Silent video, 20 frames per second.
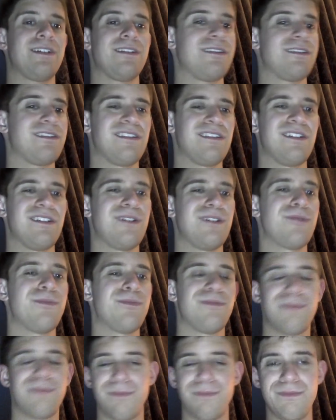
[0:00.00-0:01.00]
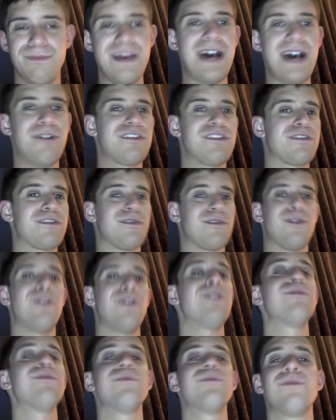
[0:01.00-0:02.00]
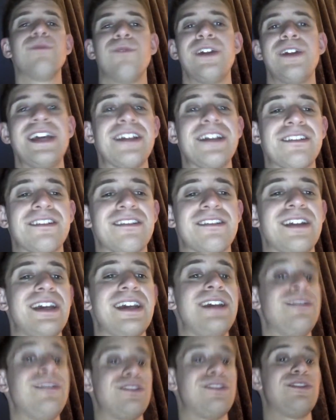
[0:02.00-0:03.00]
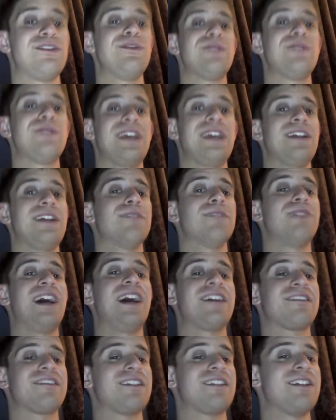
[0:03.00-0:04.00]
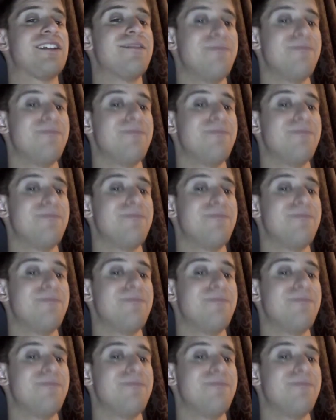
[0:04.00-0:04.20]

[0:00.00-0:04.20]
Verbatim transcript: So that was all what he had to say to Kayla Braxton.